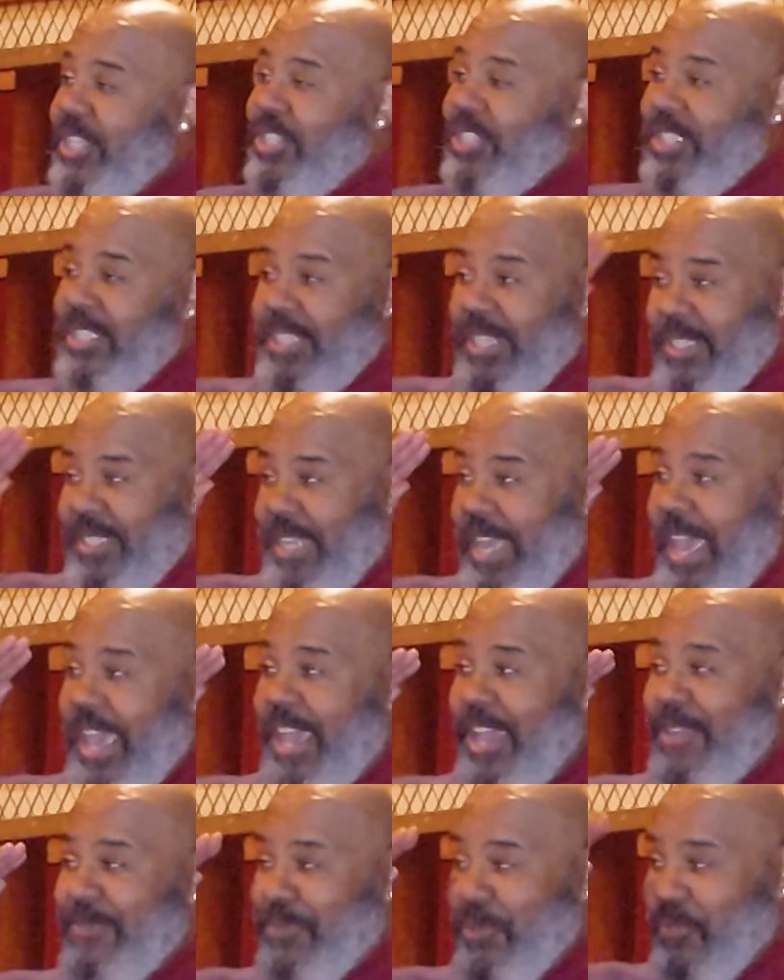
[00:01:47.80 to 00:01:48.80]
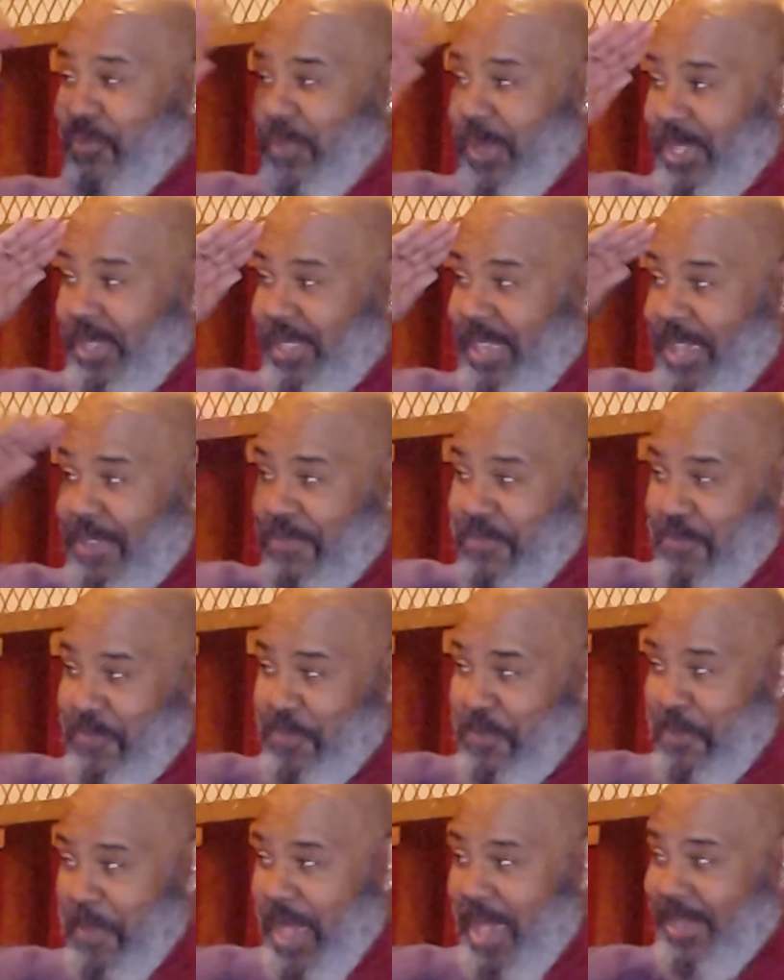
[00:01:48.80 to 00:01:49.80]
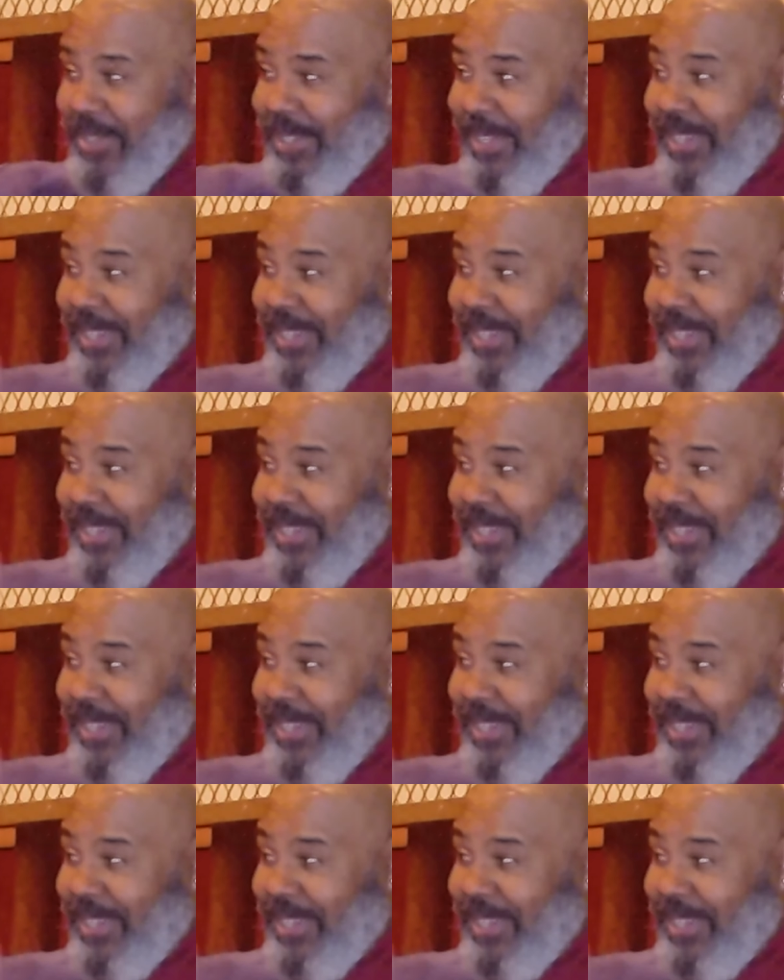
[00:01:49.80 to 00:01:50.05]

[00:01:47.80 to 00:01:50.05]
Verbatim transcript: she does the hand movement that Meg